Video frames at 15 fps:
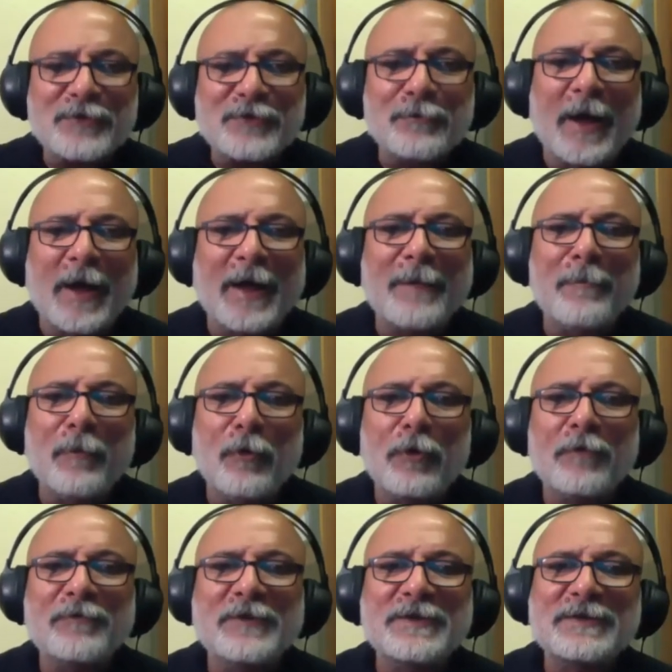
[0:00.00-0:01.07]
to buy more
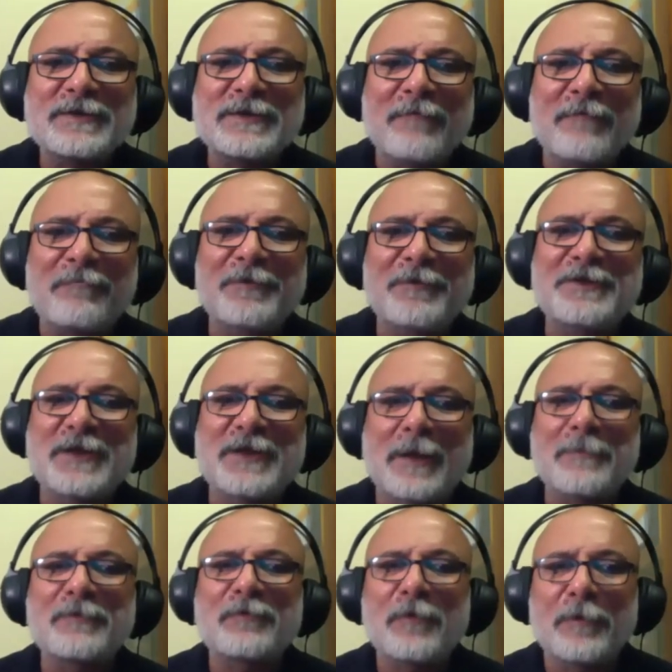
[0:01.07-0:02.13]
of the stuff which
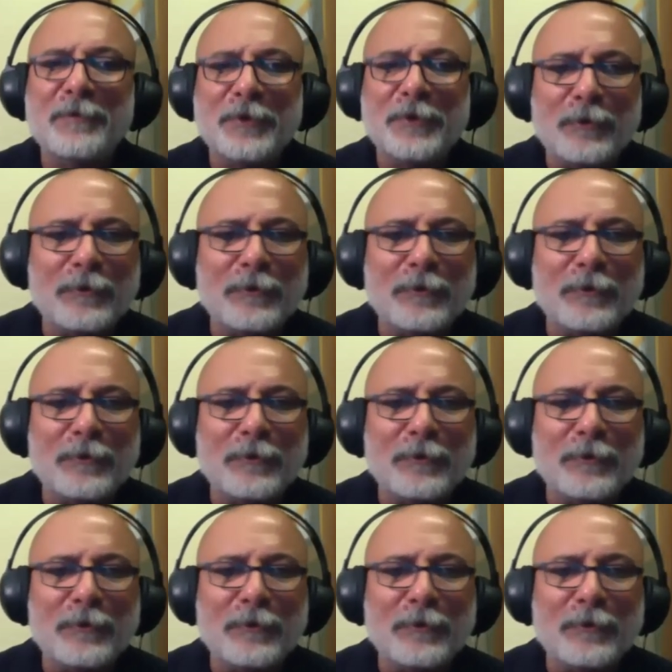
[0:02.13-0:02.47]
comes from